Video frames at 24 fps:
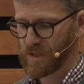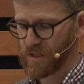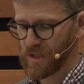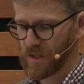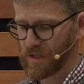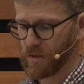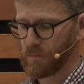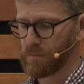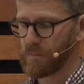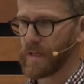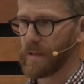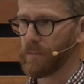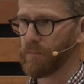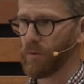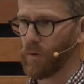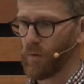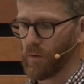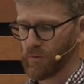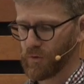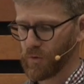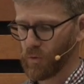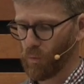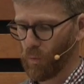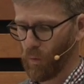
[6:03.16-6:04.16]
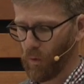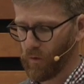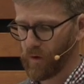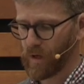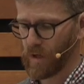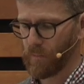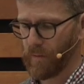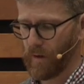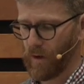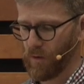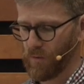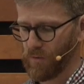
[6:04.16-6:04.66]
contented people to
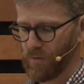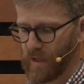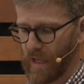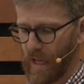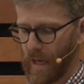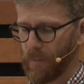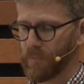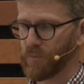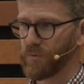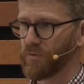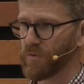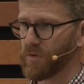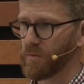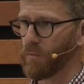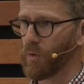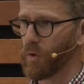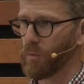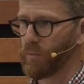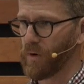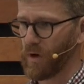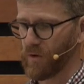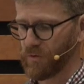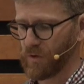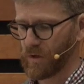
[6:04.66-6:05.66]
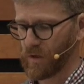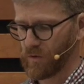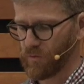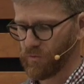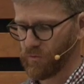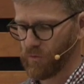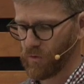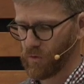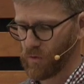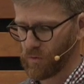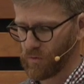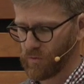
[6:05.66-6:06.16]
worry about in the absence of more pressing
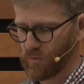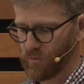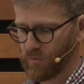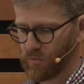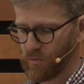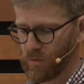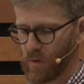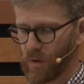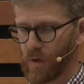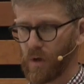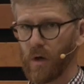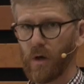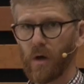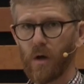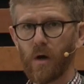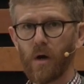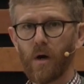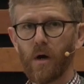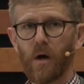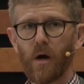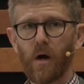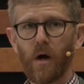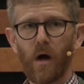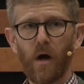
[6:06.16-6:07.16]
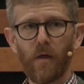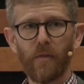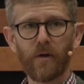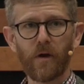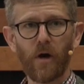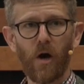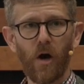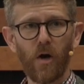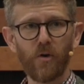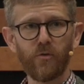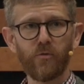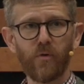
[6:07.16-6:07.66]
concerns. On the
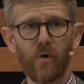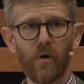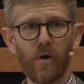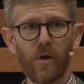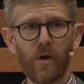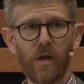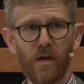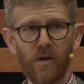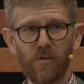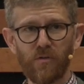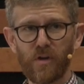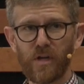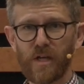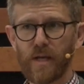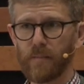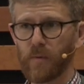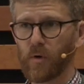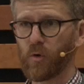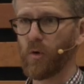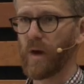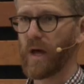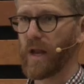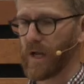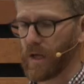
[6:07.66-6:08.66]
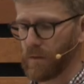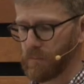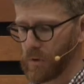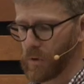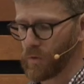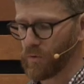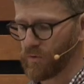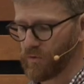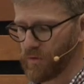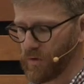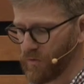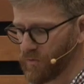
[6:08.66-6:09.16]
contrary, it is a democratic
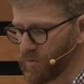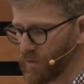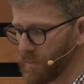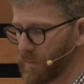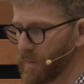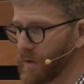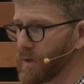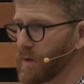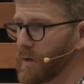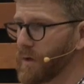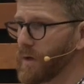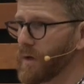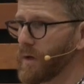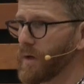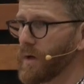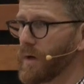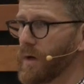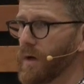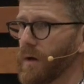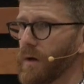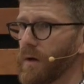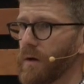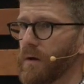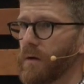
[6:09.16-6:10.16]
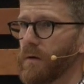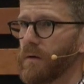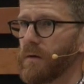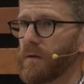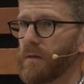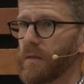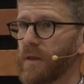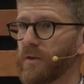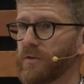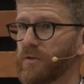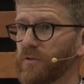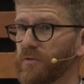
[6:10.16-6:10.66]
immune system.
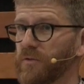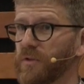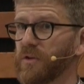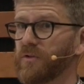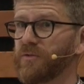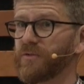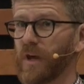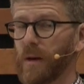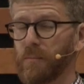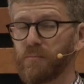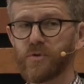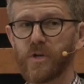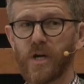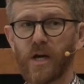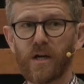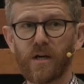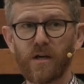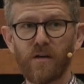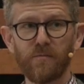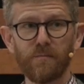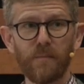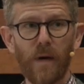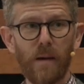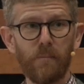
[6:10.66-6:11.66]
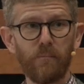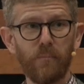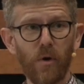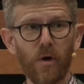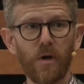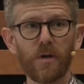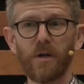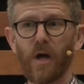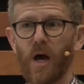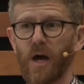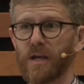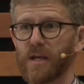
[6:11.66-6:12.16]
This is the subject of my
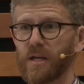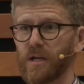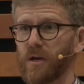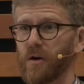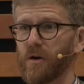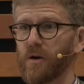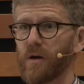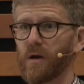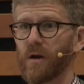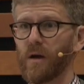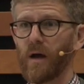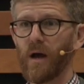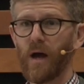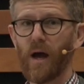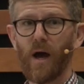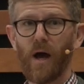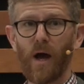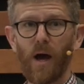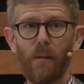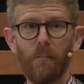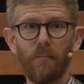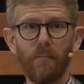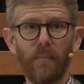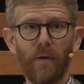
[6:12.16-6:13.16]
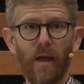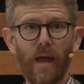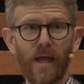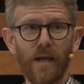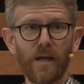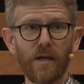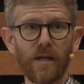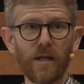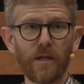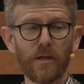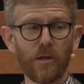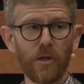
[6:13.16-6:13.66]
book, Not Here, um,
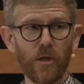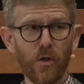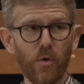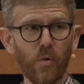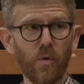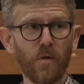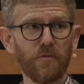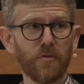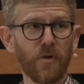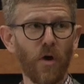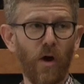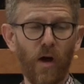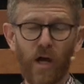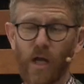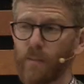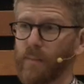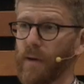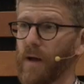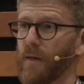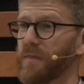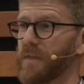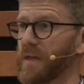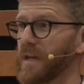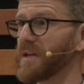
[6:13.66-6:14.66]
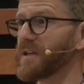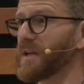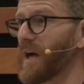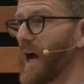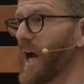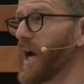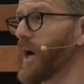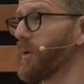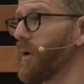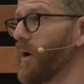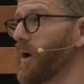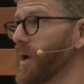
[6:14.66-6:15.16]
and in lieu of talking about the
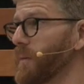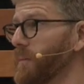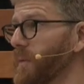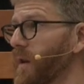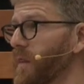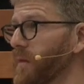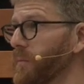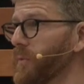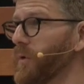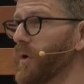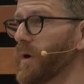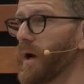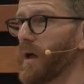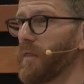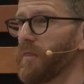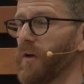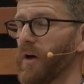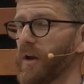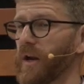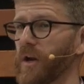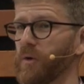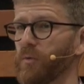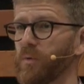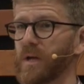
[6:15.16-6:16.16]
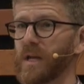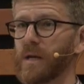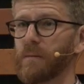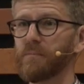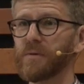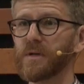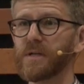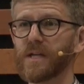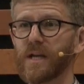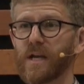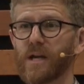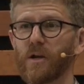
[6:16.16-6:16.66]
entire argument of the book, I thought I'd read in
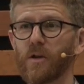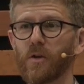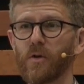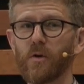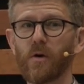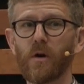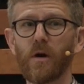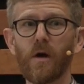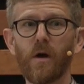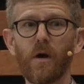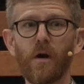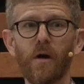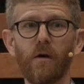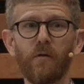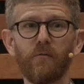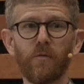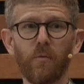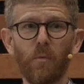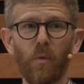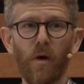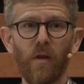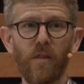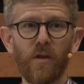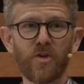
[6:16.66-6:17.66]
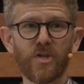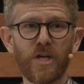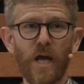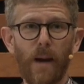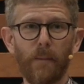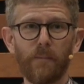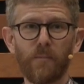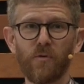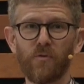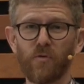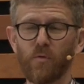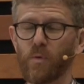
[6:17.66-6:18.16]
particular from one of the
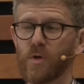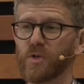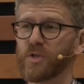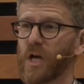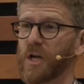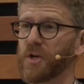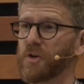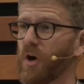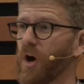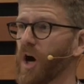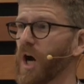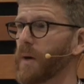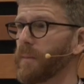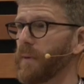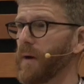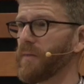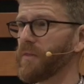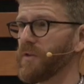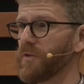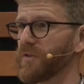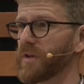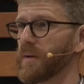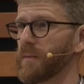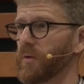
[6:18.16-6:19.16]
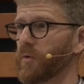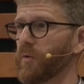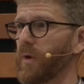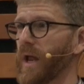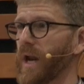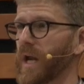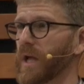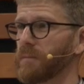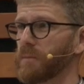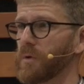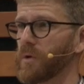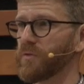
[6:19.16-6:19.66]
chapters in which I talk about this
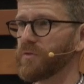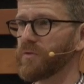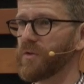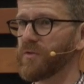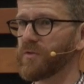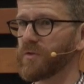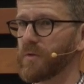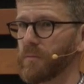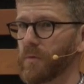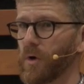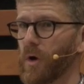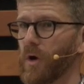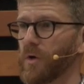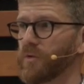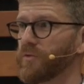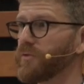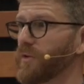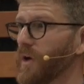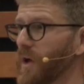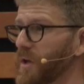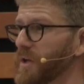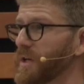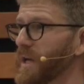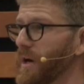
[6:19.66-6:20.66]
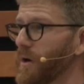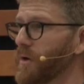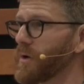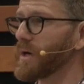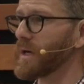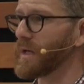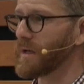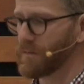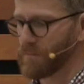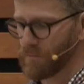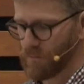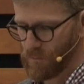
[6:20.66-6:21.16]
democratic immune system called
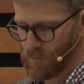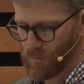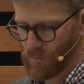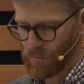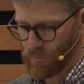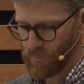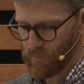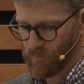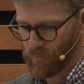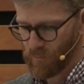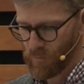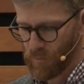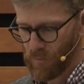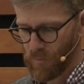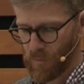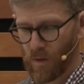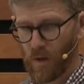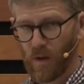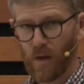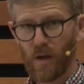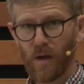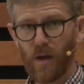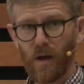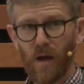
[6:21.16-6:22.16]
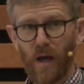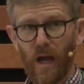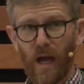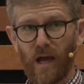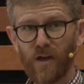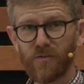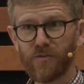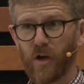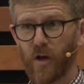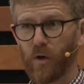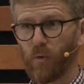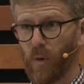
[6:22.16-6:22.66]
Solidarity.
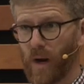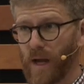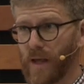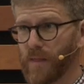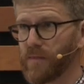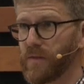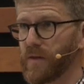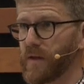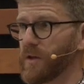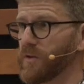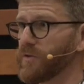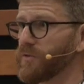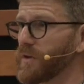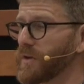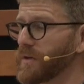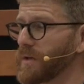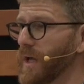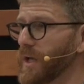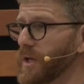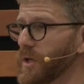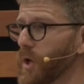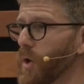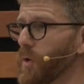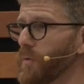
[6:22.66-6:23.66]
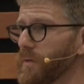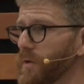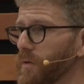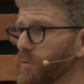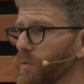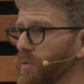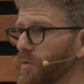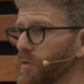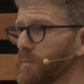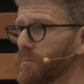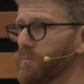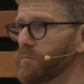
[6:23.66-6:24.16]
As I write this, and, and note
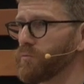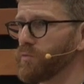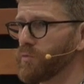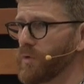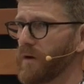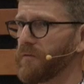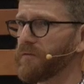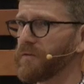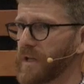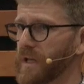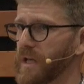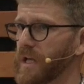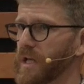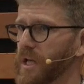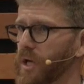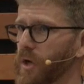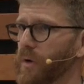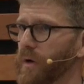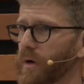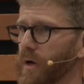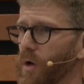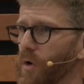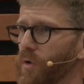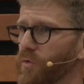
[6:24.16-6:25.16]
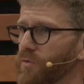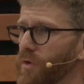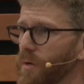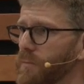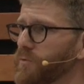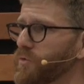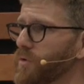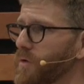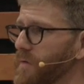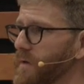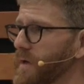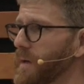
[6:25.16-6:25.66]
this was a, roughly a year ago, so
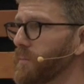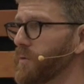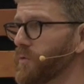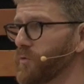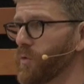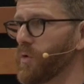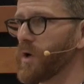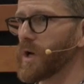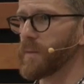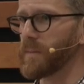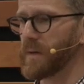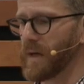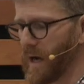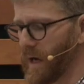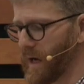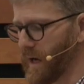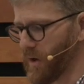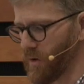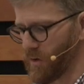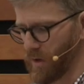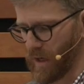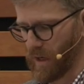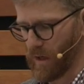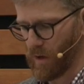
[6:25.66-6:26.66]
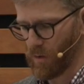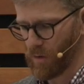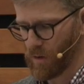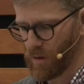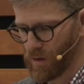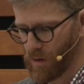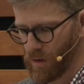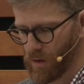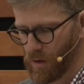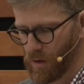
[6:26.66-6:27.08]
I'm sure the number is going to be higher now,